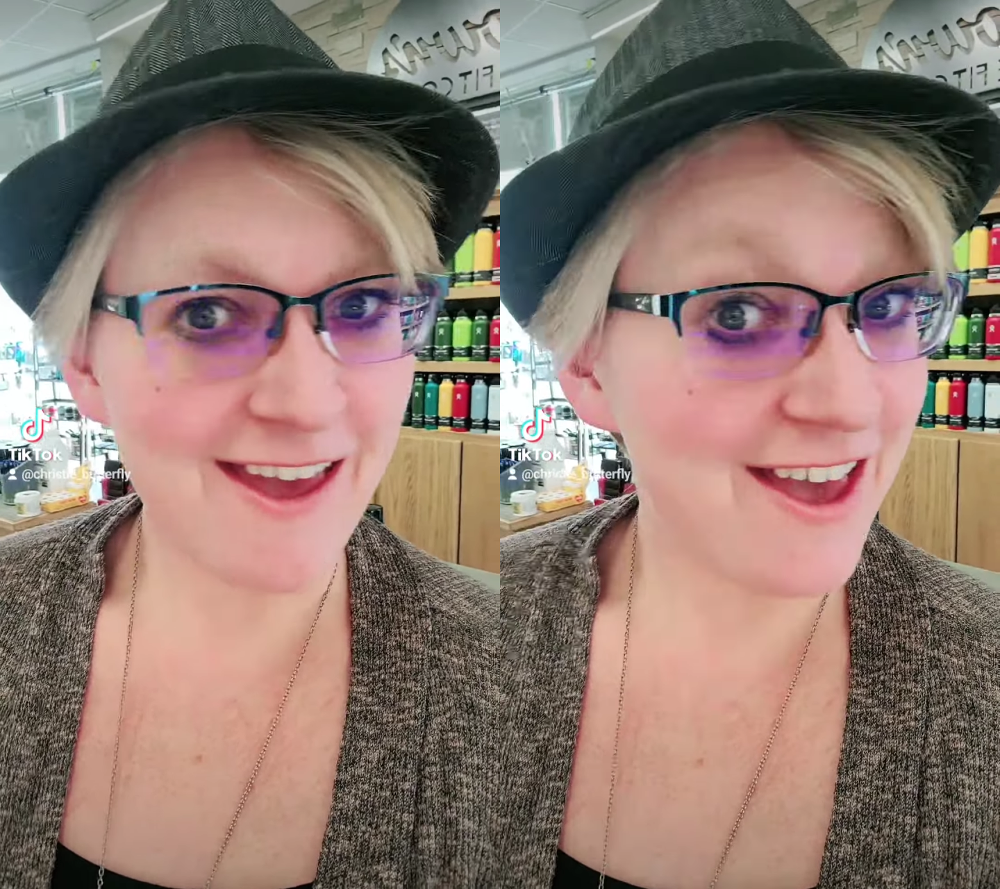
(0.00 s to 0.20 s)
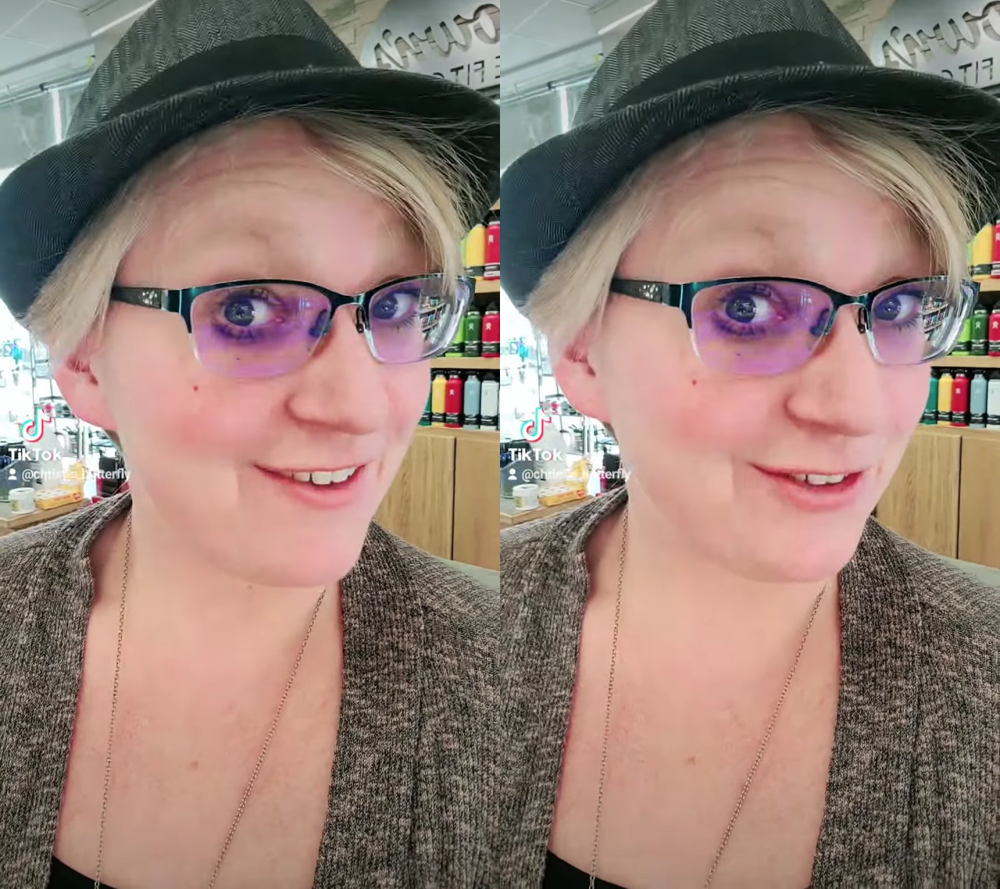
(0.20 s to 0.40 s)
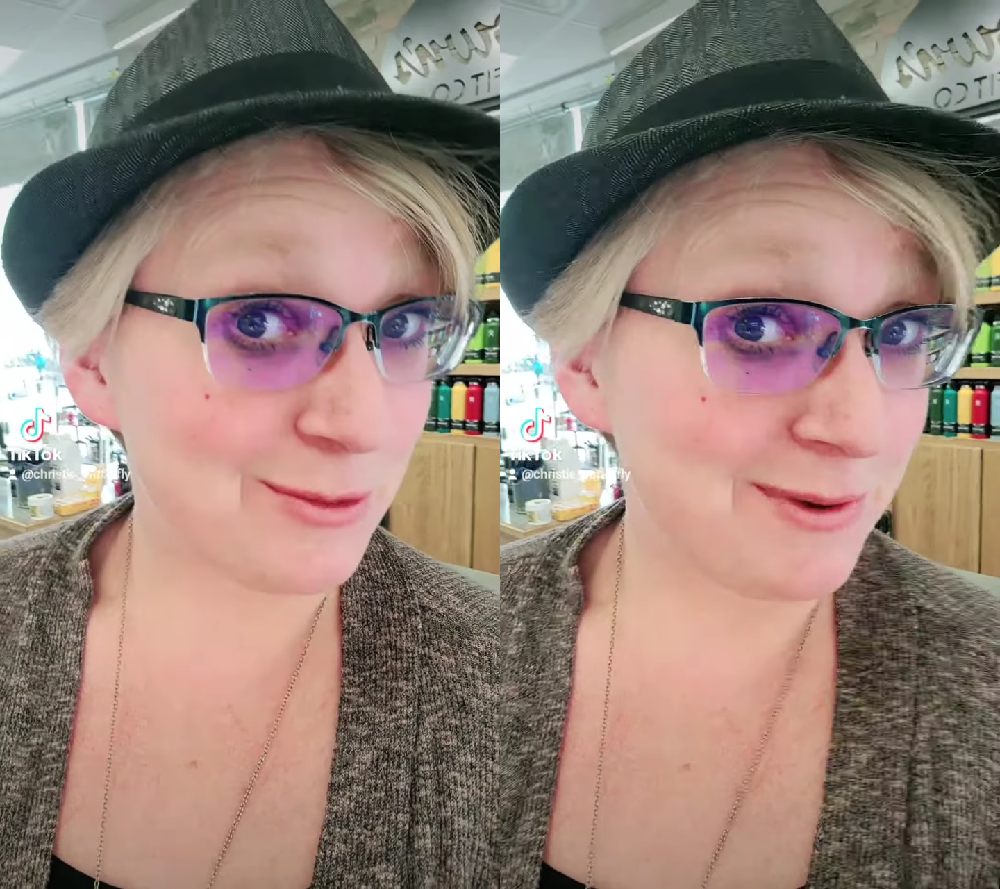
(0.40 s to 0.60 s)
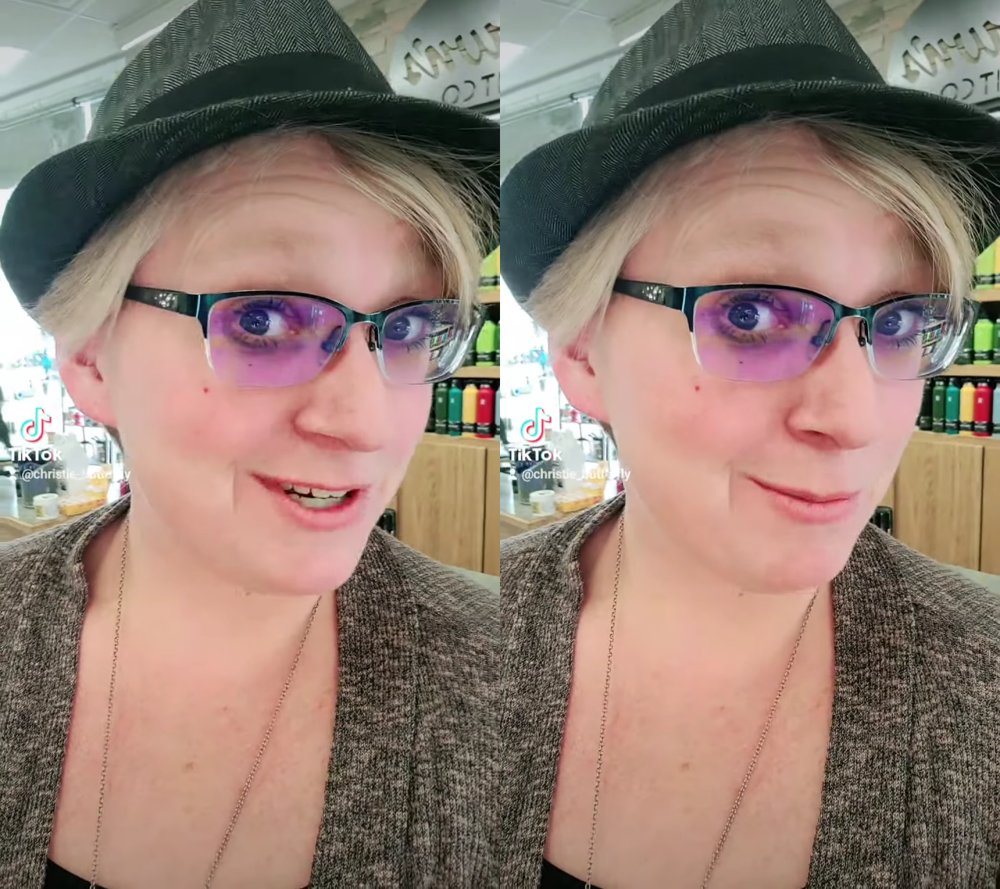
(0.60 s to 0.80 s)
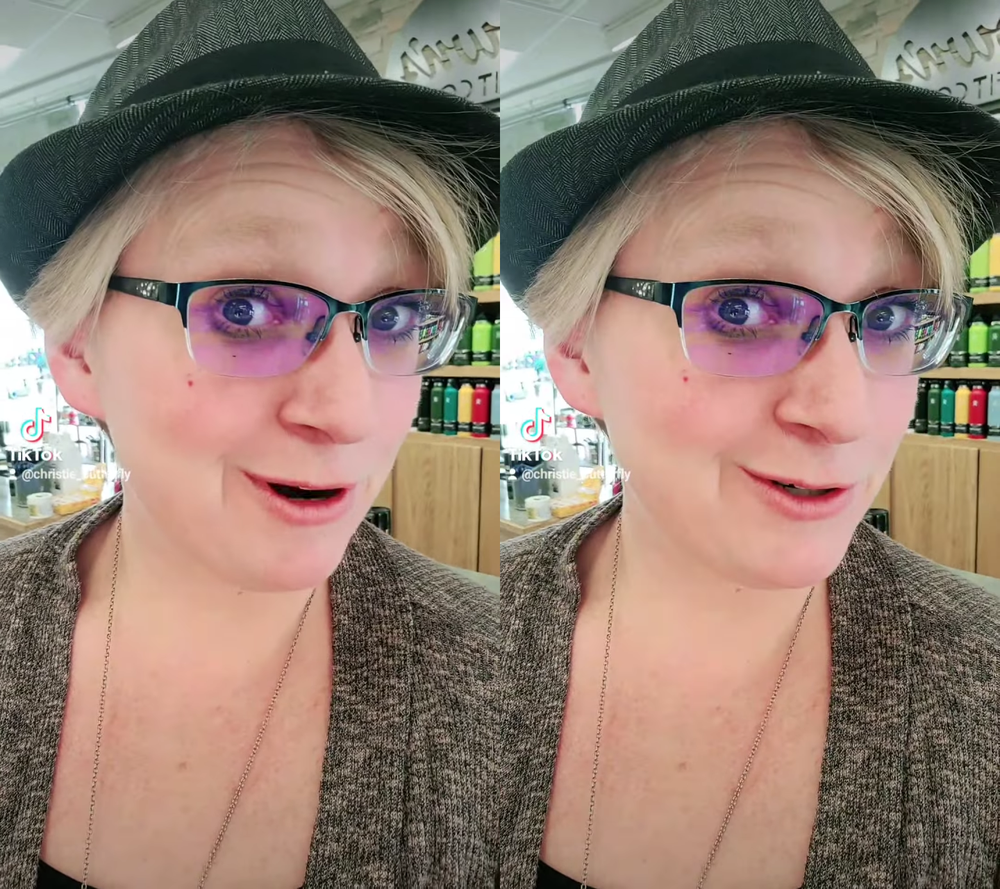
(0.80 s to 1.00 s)
Have you been
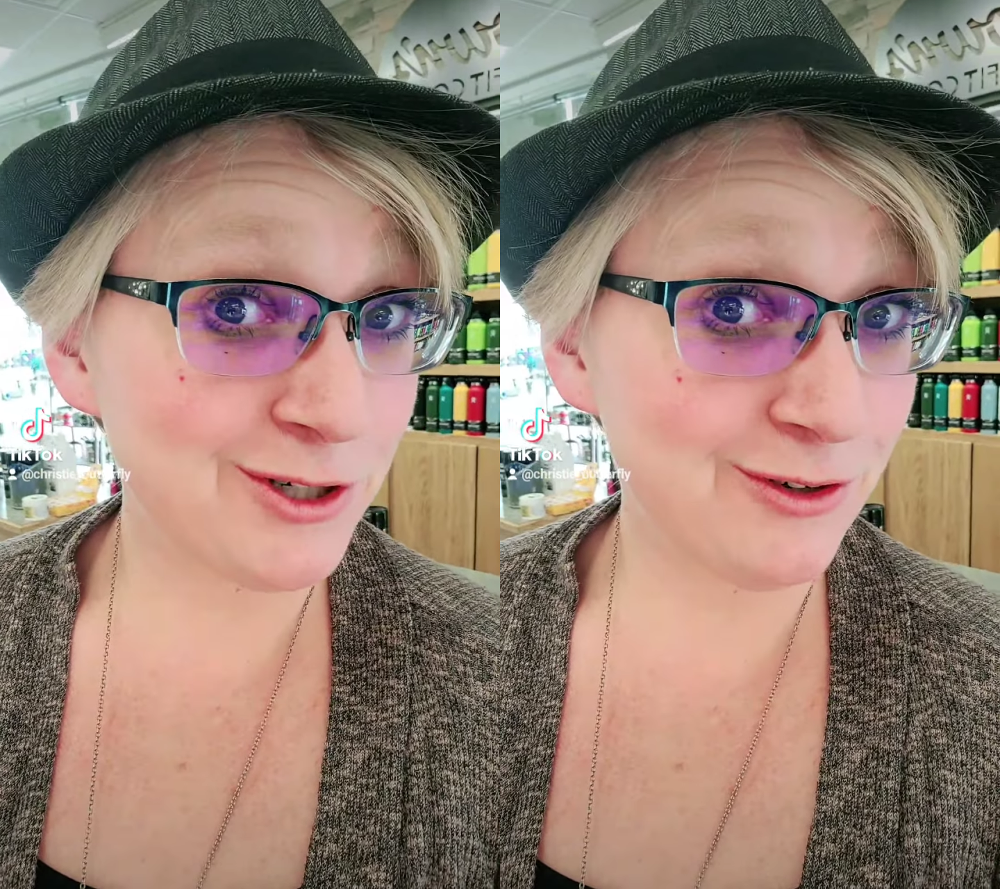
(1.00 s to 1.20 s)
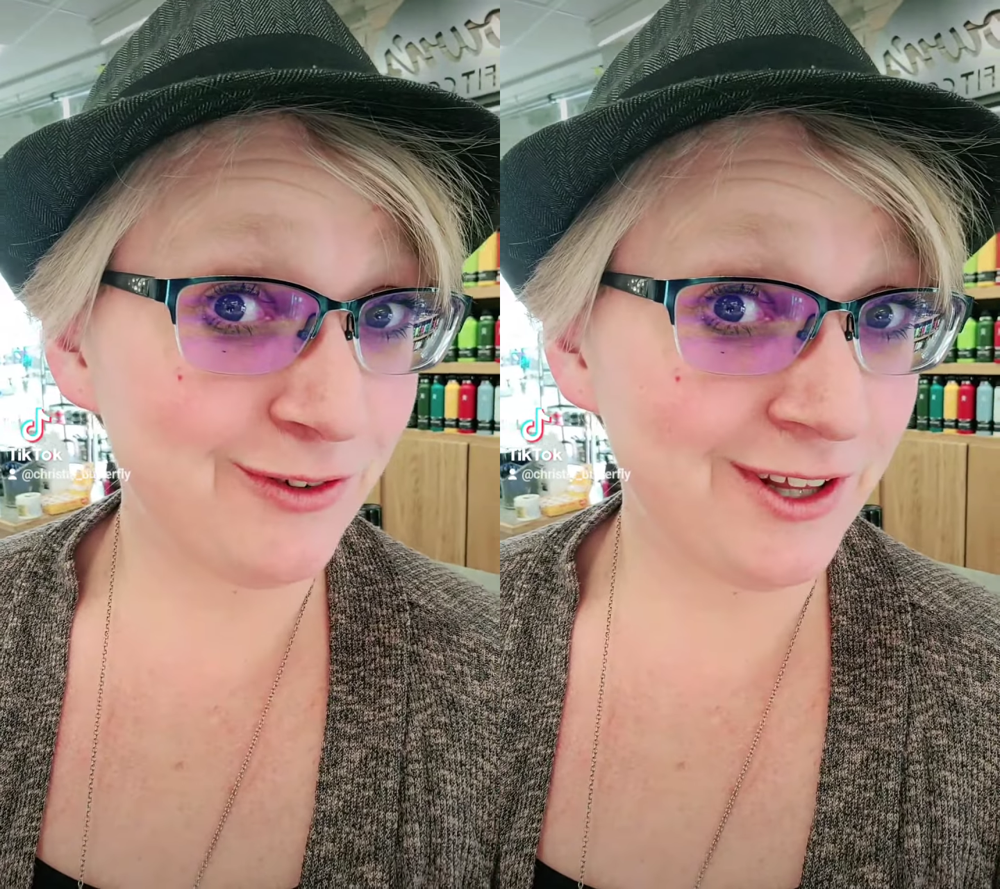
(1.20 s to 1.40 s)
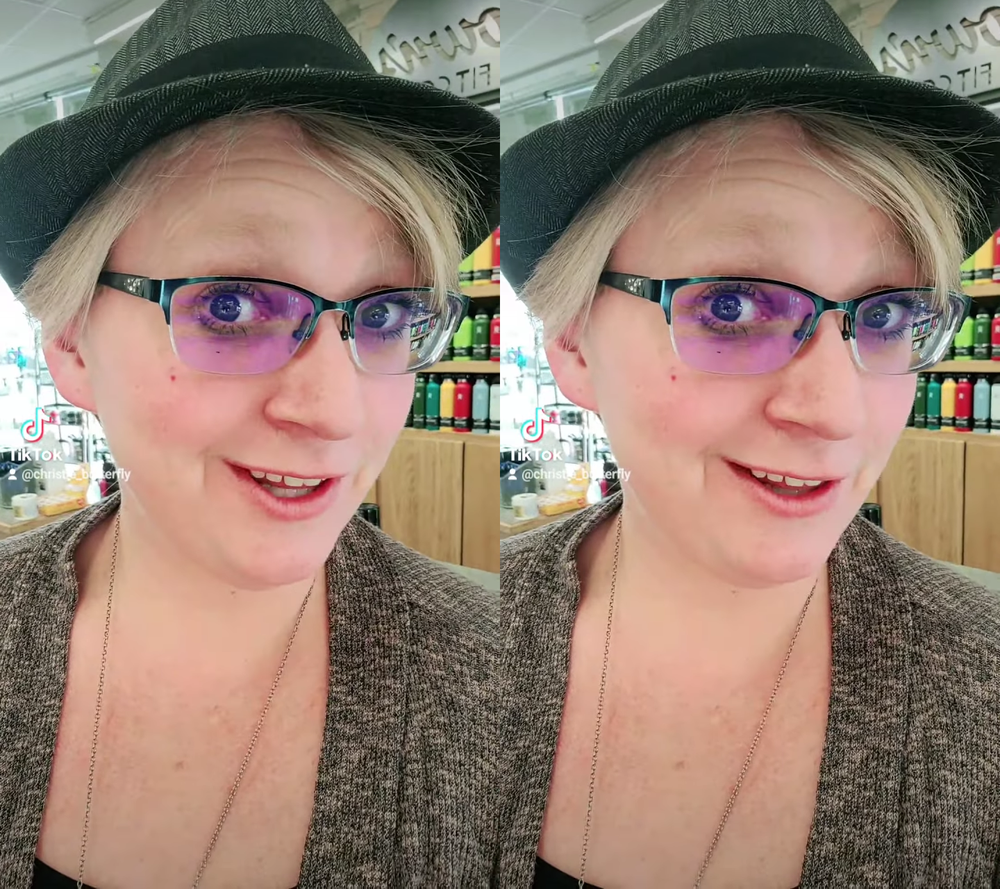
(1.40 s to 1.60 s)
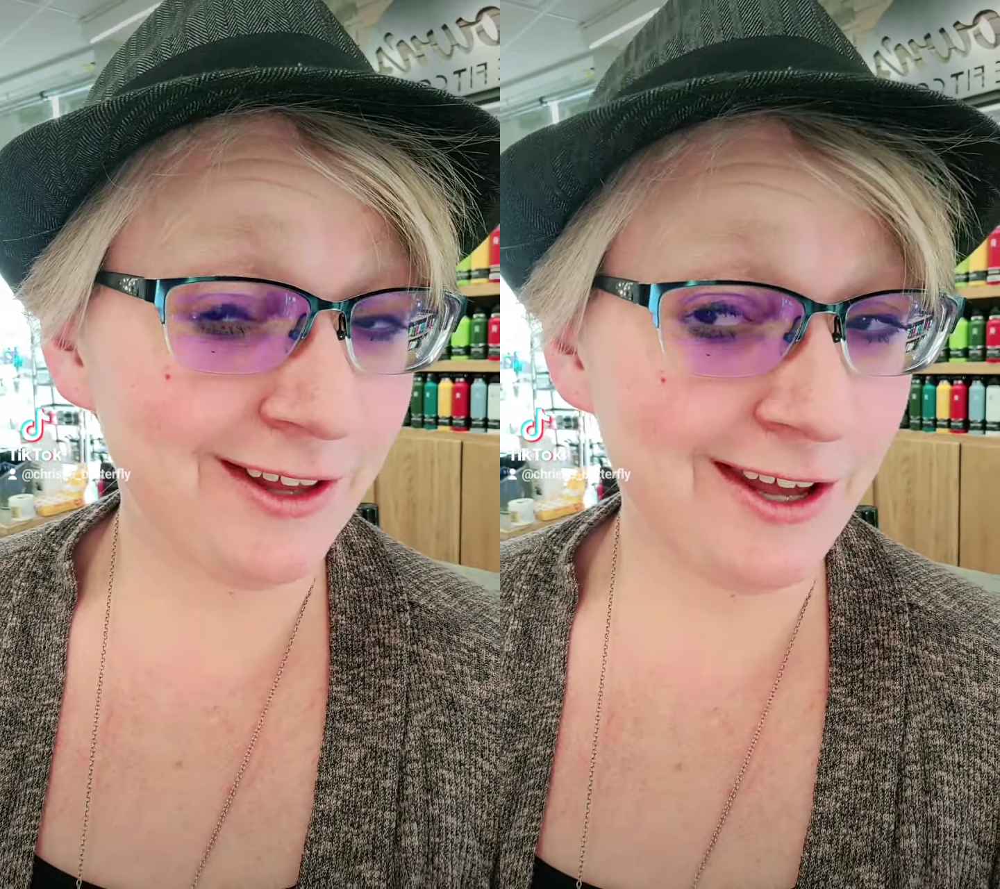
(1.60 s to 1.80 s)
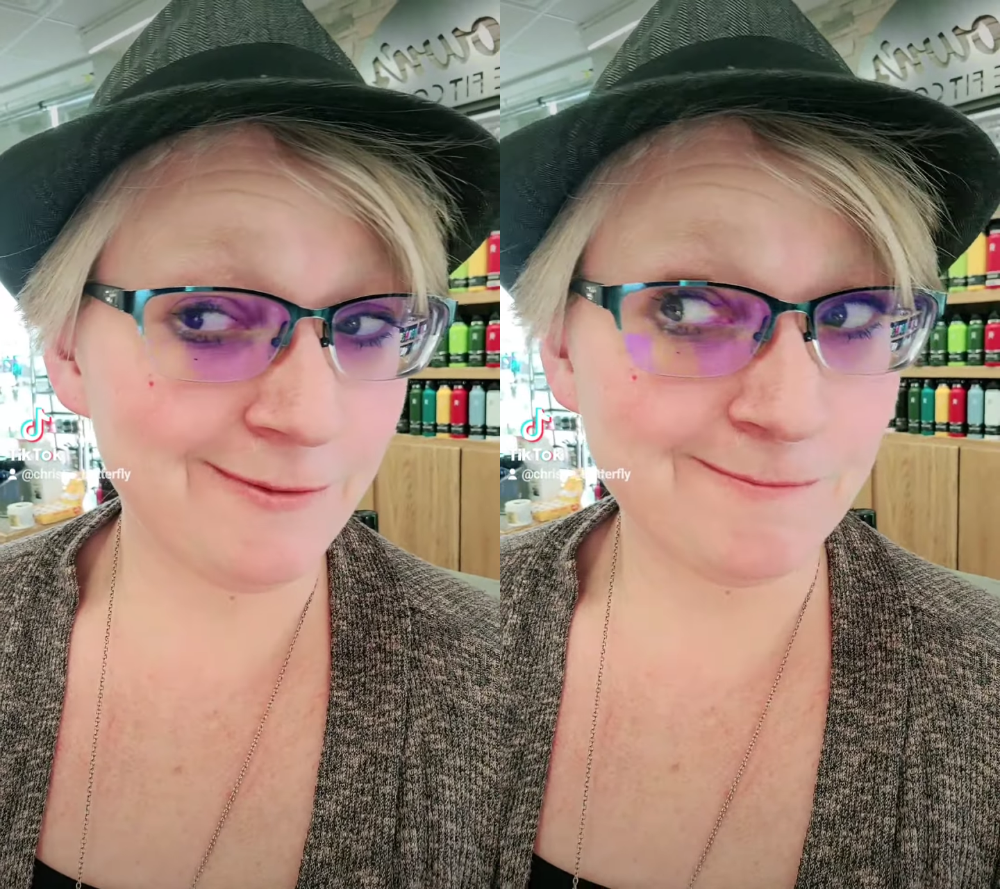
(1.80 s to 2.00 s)
to Brown Shoe Fit
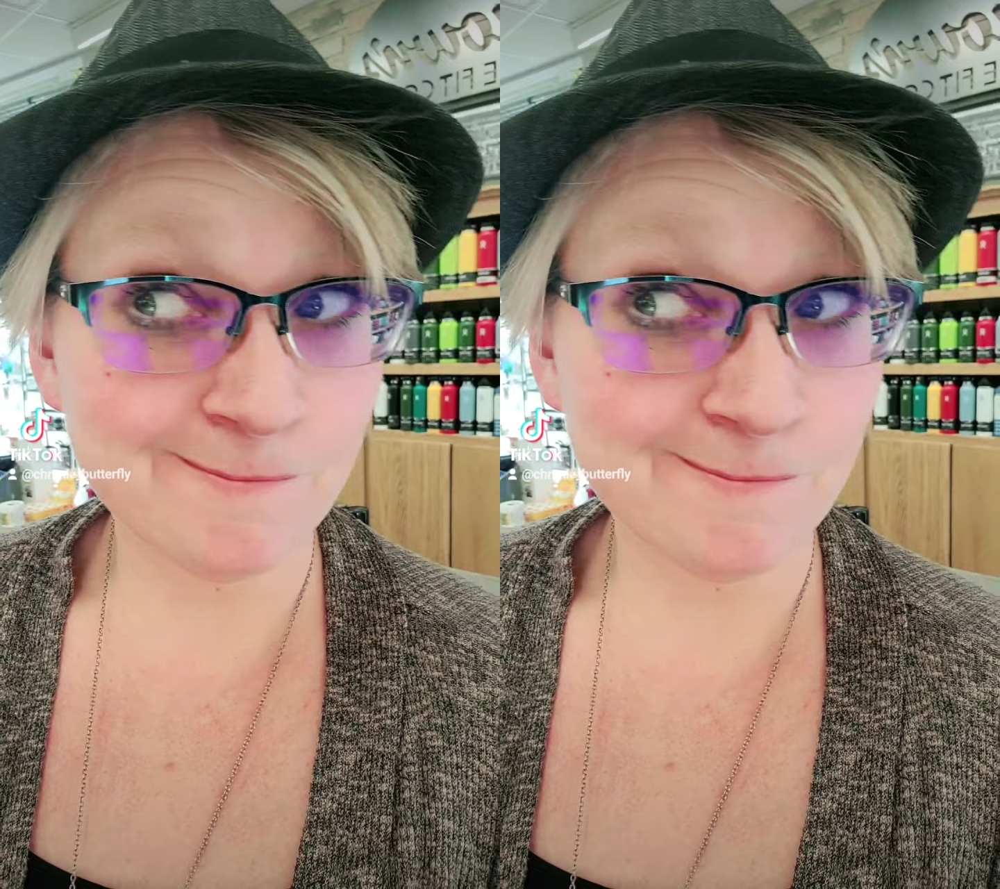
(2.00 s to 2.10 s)
lately?